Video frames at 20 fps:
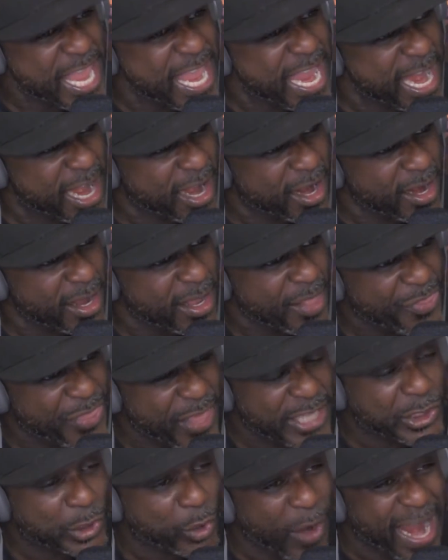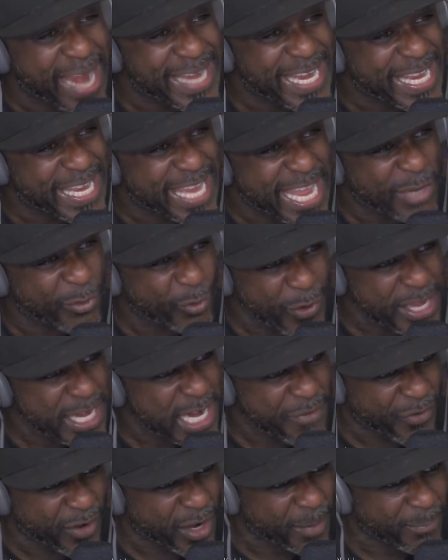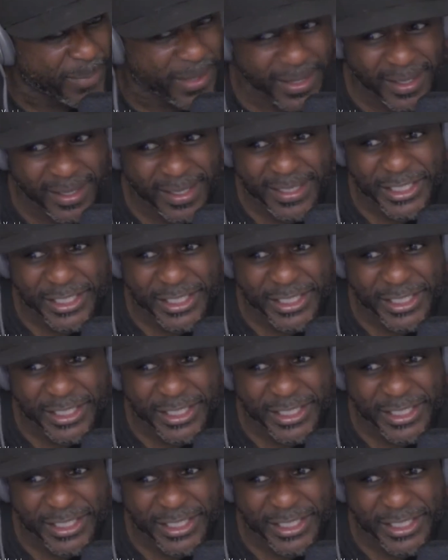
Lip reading: year, they're trying to get rid of him.